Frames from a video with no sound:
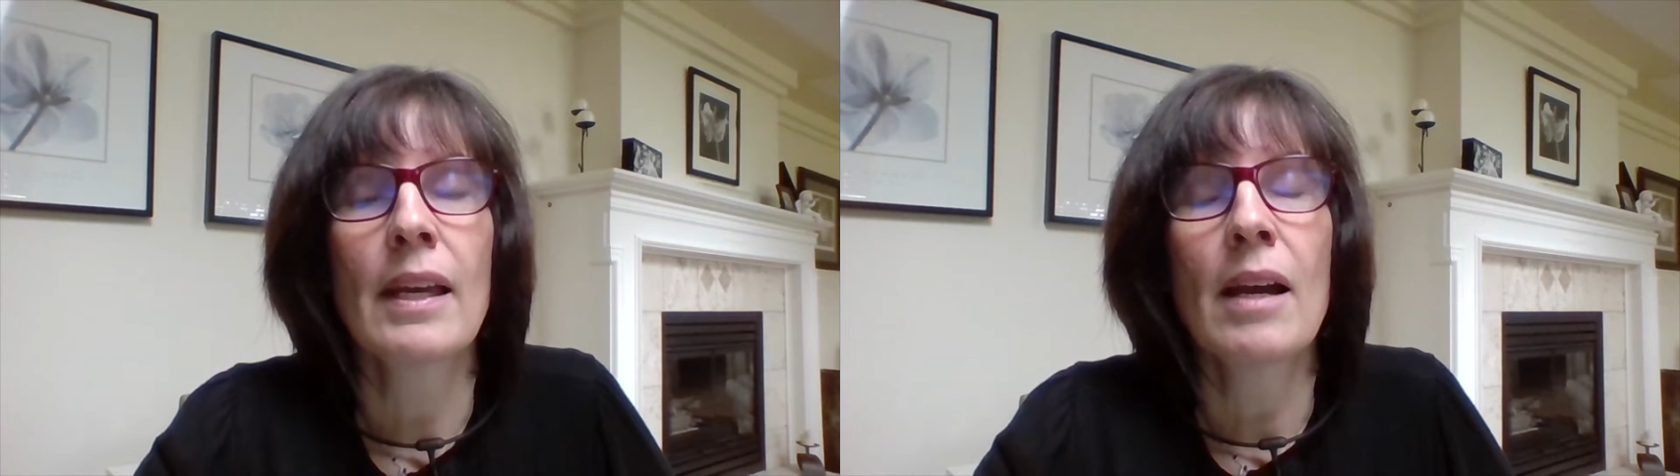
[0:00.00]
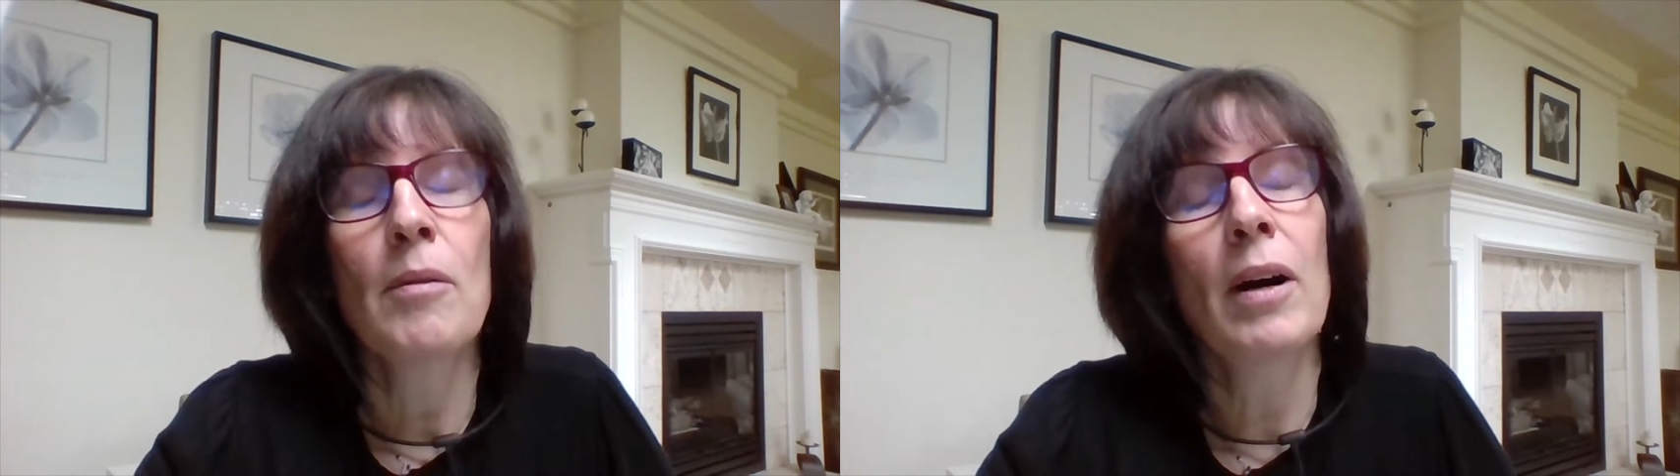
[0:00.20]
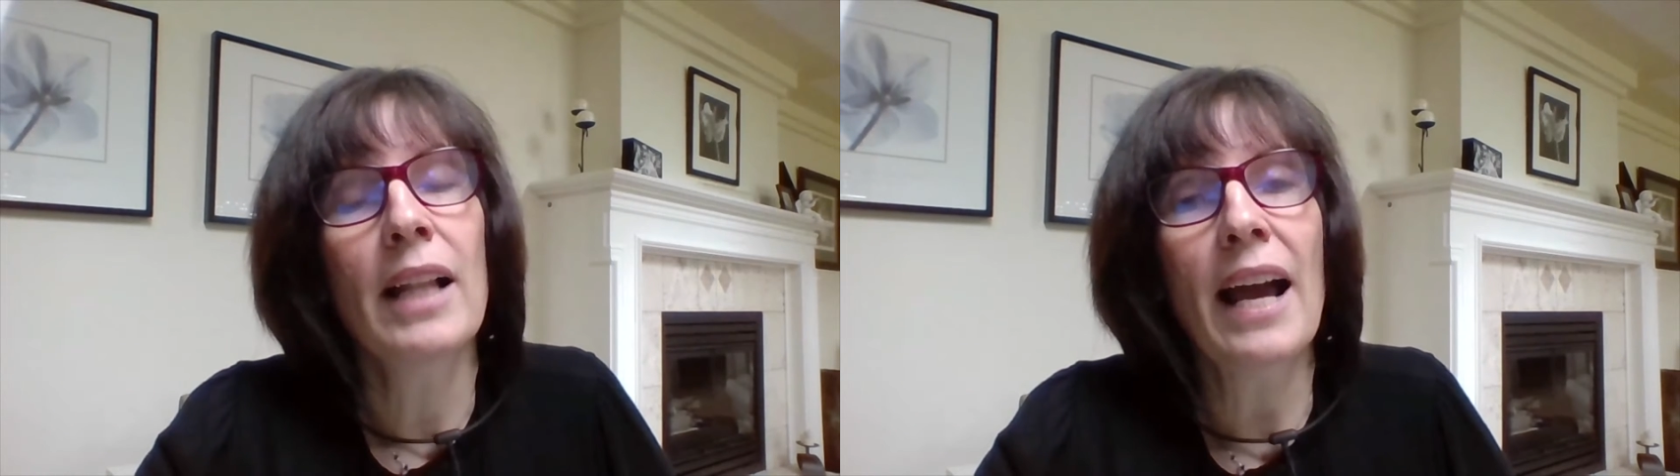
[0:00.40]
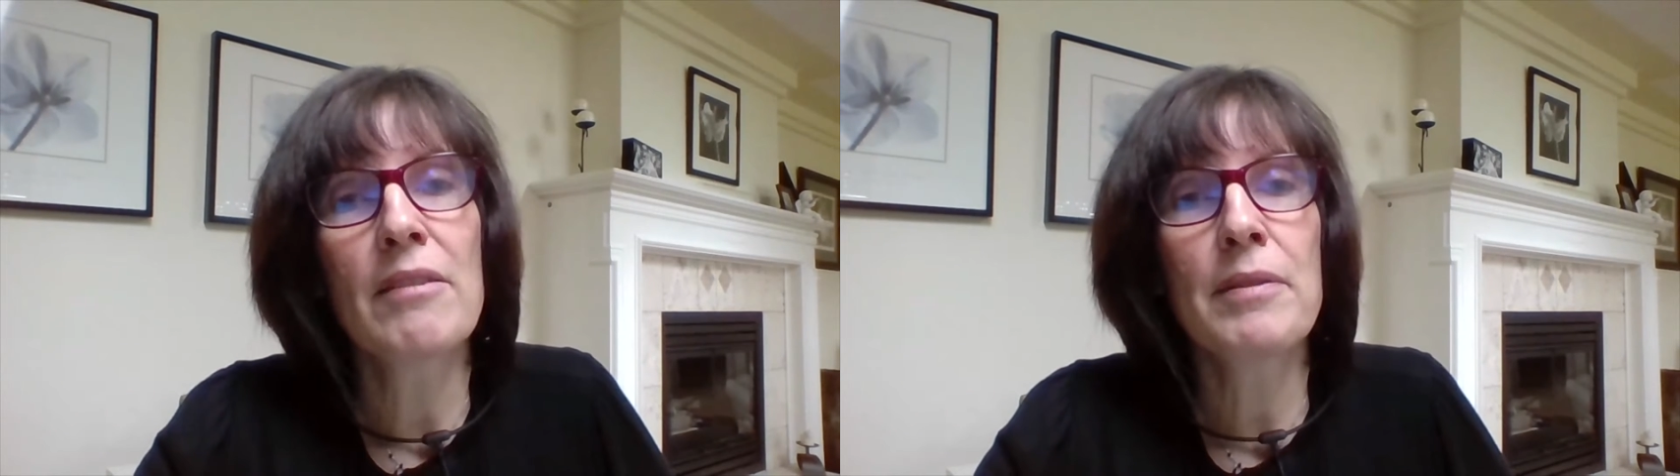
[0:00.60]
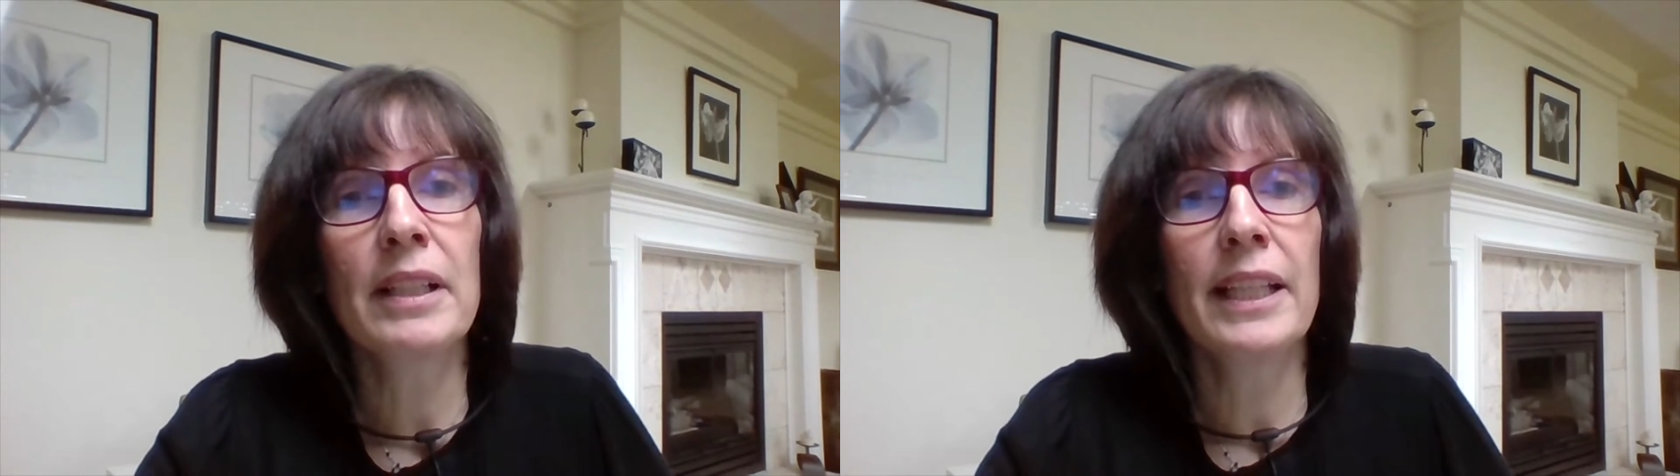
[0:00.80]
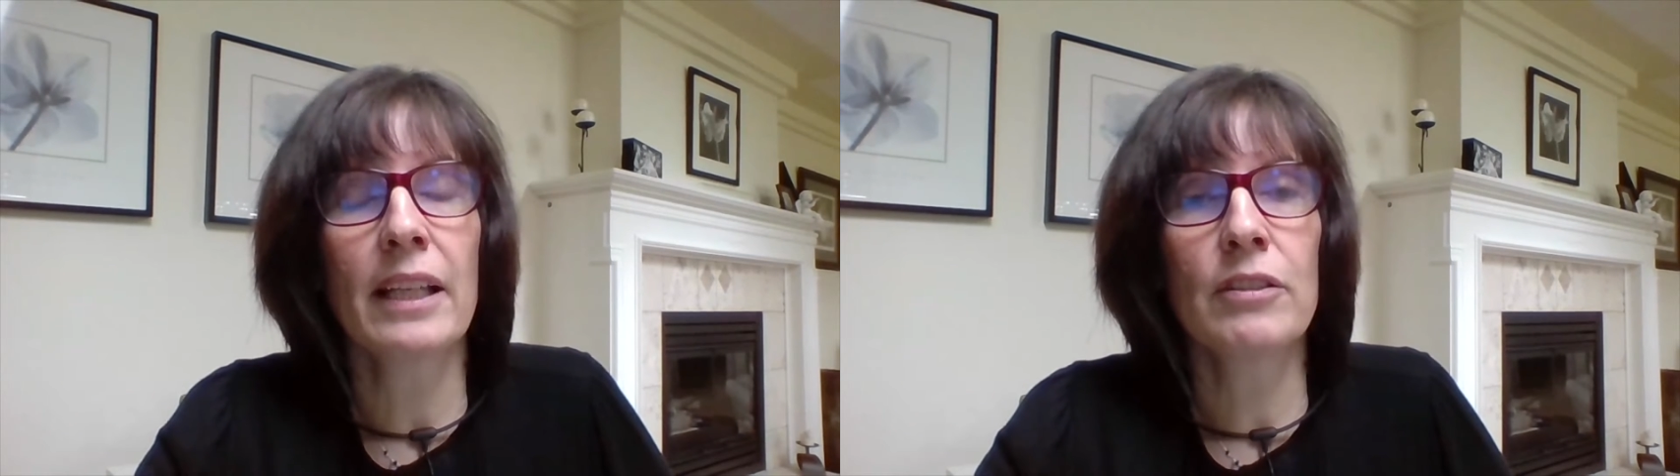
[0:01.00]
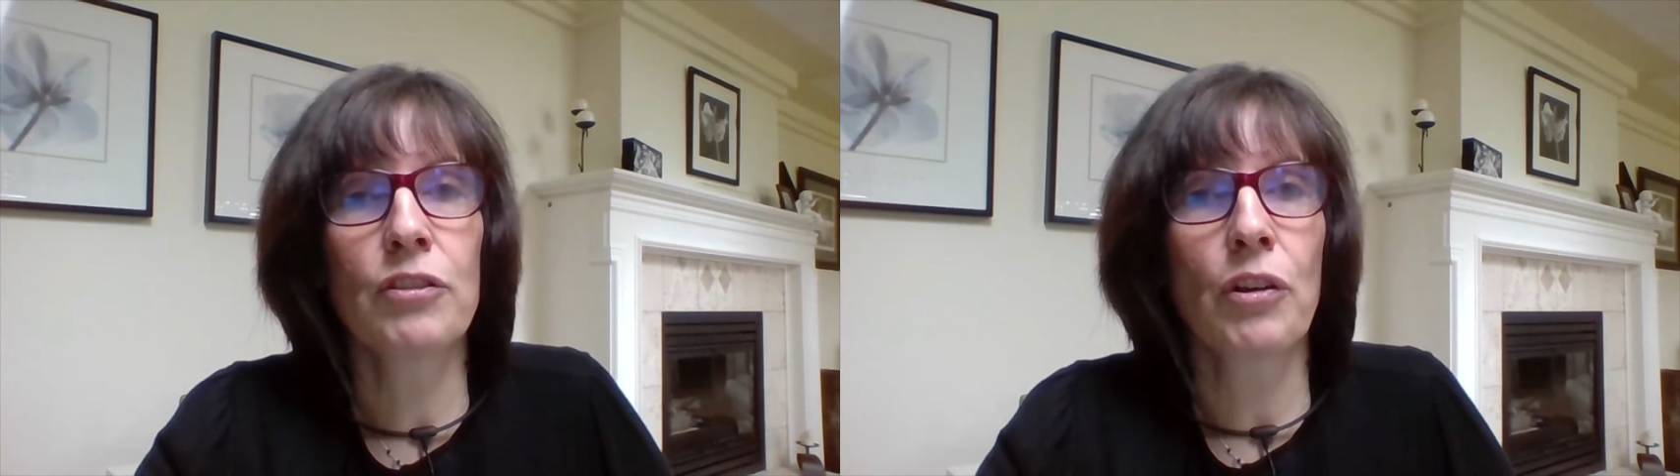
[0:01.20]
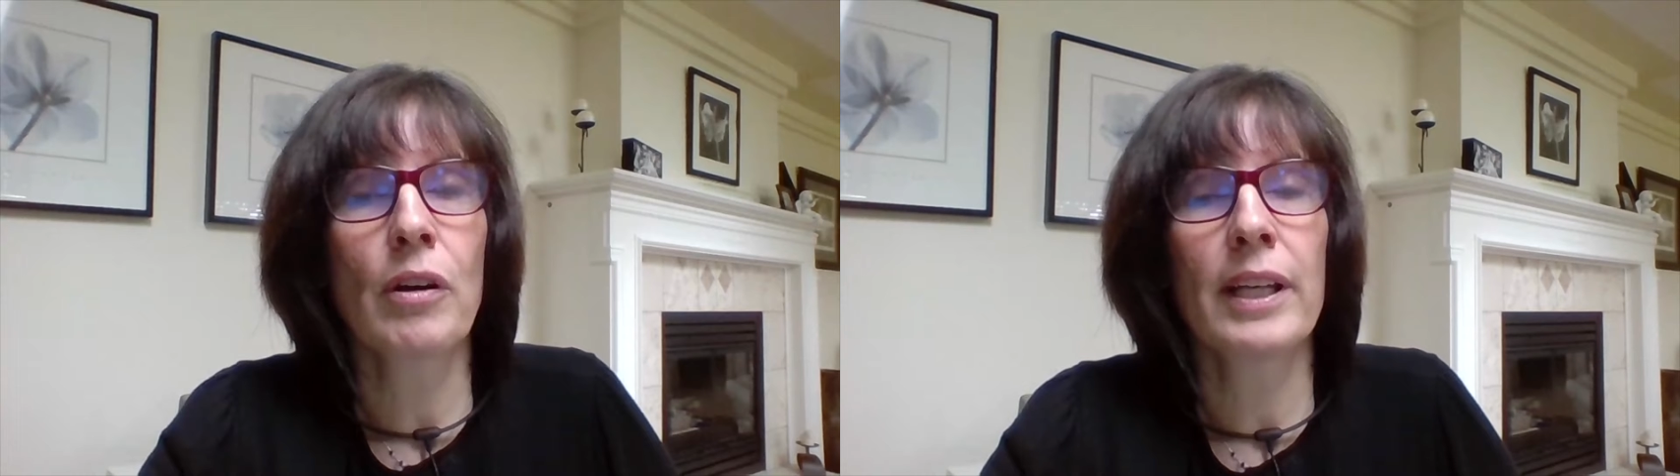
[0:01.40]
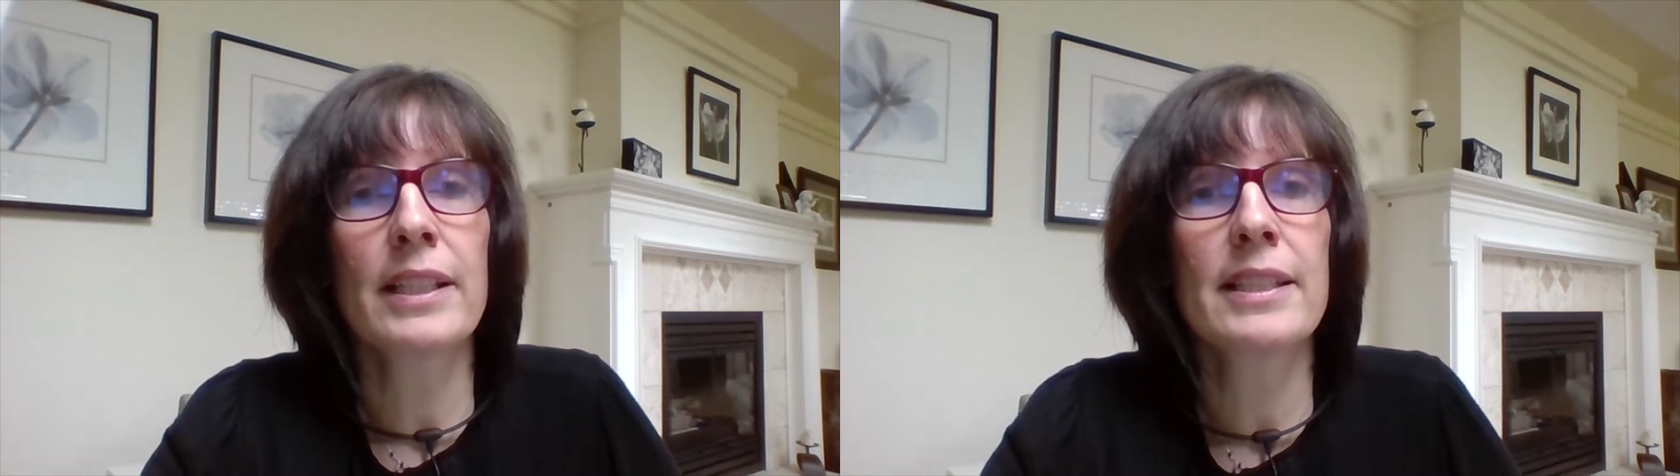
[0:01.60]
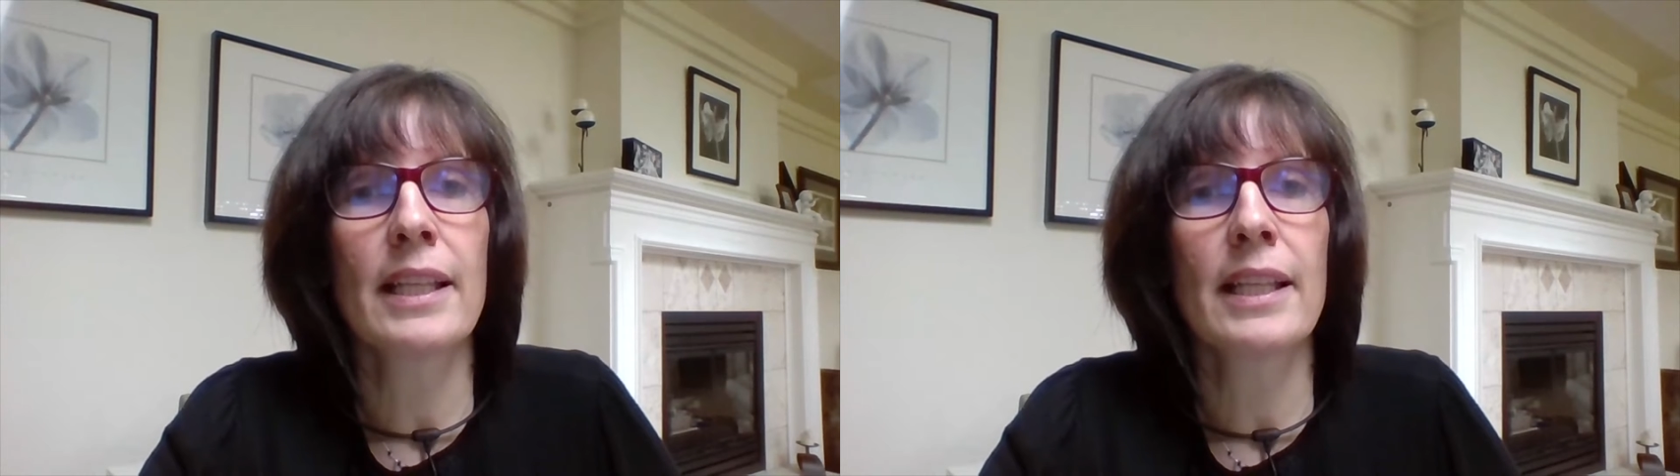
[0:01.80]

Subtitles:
Well, I really enjoyed